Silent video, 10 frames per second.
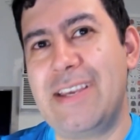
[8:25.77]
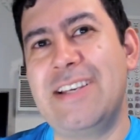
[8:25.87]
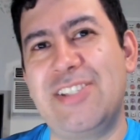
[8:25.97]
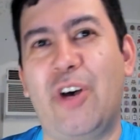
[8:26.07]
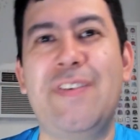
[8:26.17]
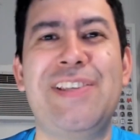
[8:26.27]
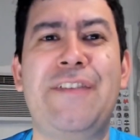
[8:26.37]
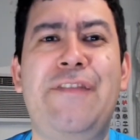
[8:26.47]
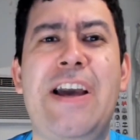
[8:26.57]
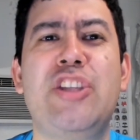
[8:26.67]
So visit
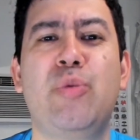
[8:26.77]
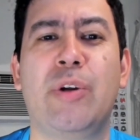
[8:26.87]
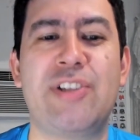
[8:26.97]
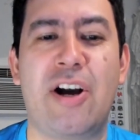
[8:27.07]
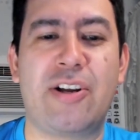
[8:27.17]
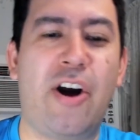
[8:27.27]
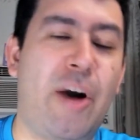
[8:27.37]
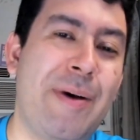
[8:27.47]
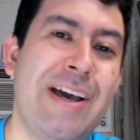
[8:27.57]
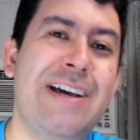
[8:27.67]

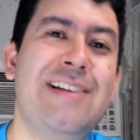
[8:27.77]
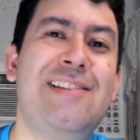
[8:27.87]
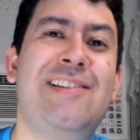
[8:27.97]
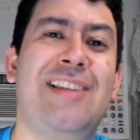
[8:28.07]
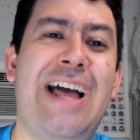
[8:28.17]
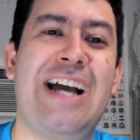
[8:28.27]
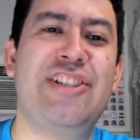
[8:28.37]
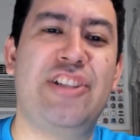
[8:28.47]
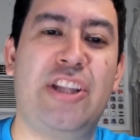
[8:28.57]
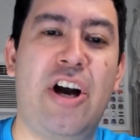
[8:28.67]

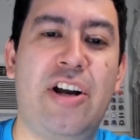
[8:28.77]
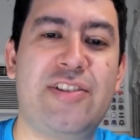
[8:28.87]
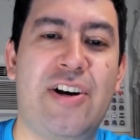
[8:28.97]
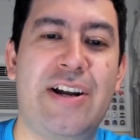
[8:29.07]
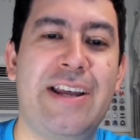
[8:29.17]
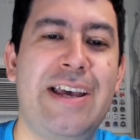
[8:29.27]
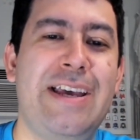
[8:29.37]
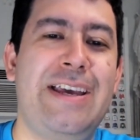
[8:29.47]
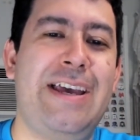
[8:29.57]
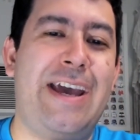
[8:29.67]
FanDuel.com/LockedOn
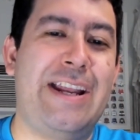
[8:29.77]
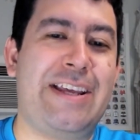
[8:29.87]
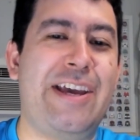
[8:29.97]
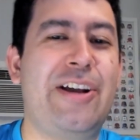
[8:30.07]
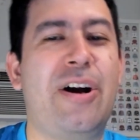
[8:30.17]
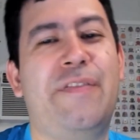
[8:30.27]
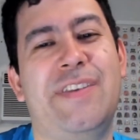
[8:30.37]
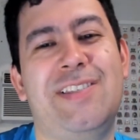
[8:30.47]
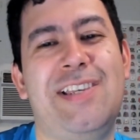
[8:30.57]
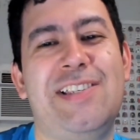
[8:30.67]
and kick off
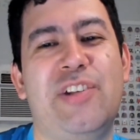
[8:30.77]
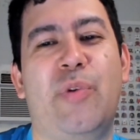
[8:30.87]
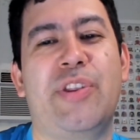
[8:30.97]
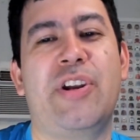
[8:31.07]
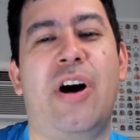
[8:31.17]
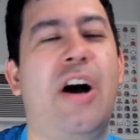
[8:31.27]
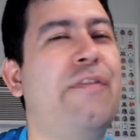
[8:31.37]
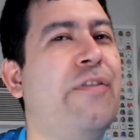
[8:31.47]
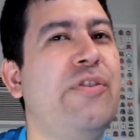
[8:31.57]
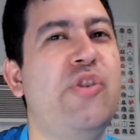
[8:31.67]
the season with an
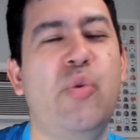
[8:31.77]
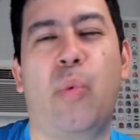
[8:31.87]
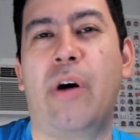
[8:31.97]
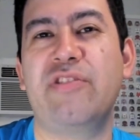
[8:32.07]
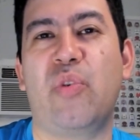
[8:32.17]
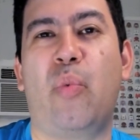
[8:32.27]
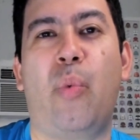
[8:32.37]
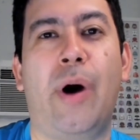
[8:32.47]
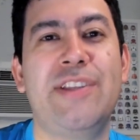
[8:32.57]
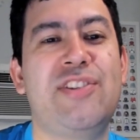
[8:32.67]
offer you won't
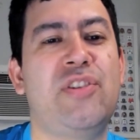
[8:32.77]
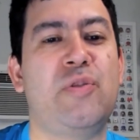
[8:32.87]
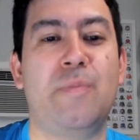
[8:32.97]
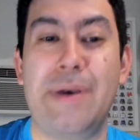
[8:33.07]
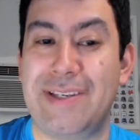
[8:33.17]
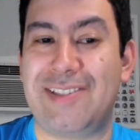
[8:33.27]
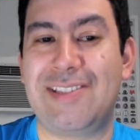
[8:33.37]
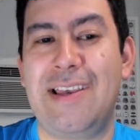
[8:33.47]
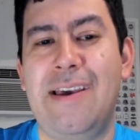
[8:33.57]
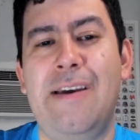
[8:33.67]
want to
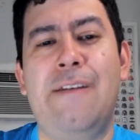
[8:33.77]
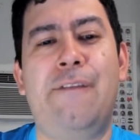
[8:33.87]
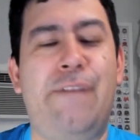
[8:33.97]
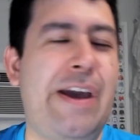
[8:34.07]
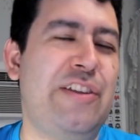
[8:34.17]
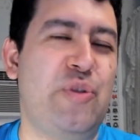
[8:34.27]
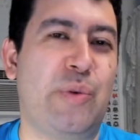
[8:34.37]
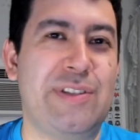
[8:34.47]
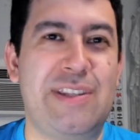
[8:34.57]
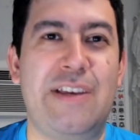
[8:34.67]
miss.
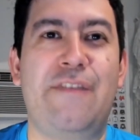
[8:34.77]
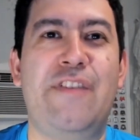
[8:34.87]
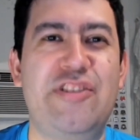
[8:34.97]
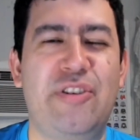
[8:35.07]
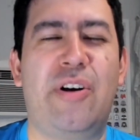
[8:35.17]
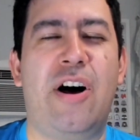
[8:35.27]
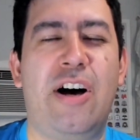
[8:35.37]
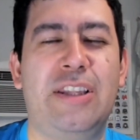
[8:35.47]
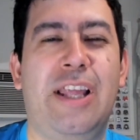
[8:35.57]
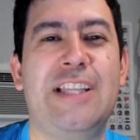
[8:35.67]
FanDuel is the official
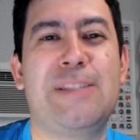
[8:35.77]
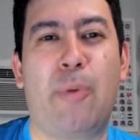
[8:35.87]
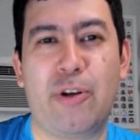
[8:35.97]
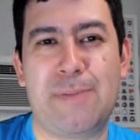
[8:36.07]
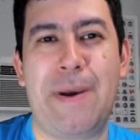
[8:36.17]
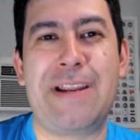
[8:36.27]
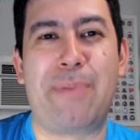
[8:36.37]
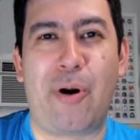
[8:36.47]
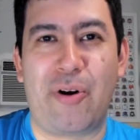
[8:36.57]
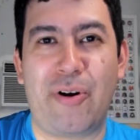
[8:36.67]
online sports betting
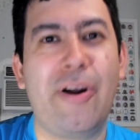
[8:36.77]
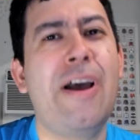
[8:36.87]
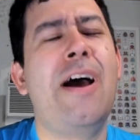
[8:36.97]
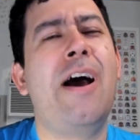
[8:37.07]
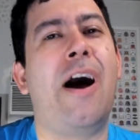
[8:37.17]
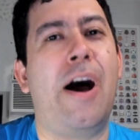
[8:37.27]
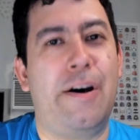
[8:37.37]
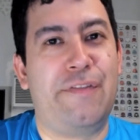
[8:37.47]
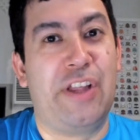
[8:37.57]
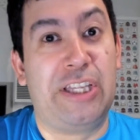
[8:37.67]
partner
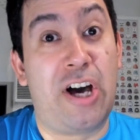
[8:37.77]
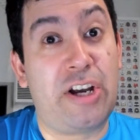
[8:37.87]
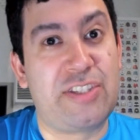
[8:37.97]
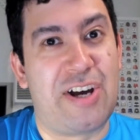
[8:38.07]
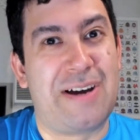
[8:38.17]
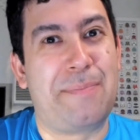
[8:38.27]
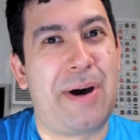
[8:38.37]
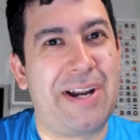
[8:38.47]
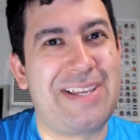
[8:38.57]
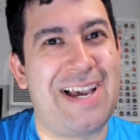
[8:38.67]
of the Locked On
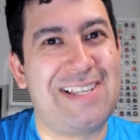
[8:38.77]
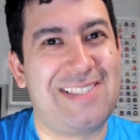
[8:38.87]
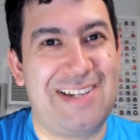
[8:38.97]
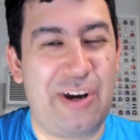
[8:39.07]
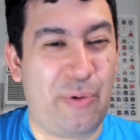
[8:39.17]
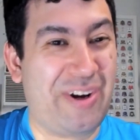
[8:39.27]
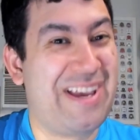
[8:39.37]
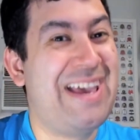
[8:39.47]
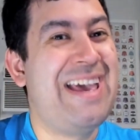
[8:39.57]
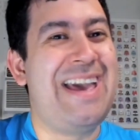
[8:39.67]
Podcast Network.
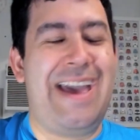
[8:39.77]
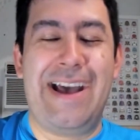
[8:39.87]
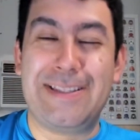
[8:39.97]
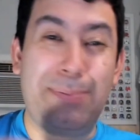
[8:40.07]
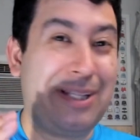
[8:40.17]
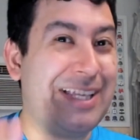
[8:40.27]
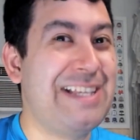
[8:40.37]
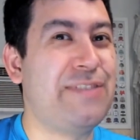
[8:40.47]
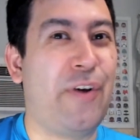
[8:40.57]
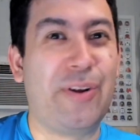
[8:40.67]
And
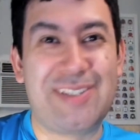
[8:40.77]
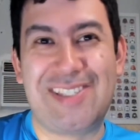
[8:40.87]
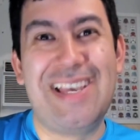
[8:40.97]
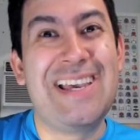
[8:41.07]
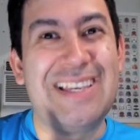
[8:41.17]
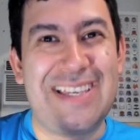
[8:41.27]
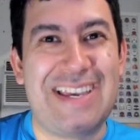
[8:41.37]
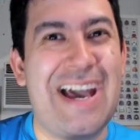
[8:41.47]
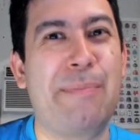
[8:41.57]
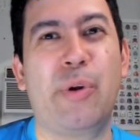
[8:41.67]
please, folks,
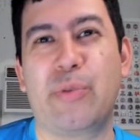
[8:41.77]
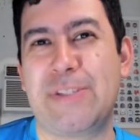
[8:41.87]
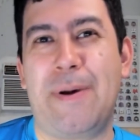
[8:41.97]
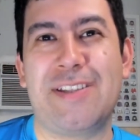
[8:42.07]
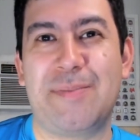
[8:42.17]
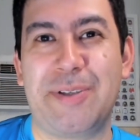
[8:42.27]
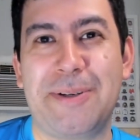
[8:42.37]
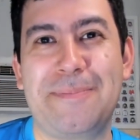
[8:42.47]
gamble responsibly.